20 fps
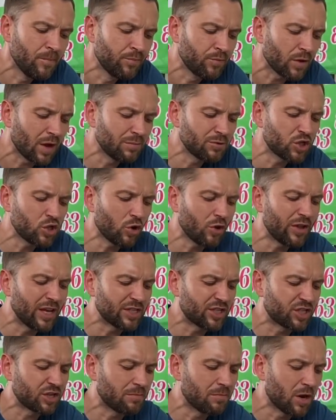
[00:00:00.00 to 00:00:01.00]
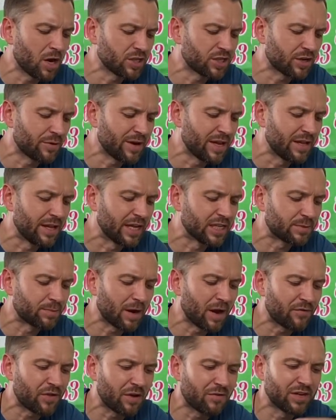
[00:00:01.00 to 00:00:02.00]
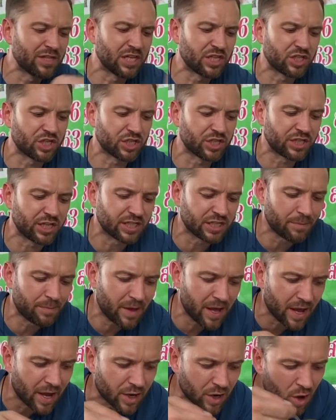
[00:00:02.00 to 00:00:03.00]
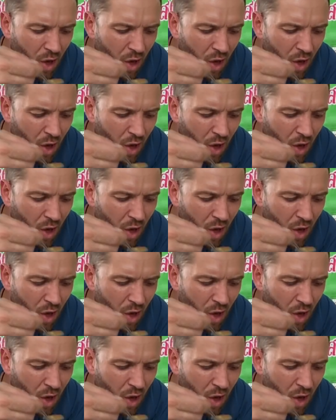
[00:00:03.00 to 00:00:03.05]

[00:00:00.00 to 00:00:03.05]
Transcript: I'm sure there's tomato in this, but if there is, it's just disappeared.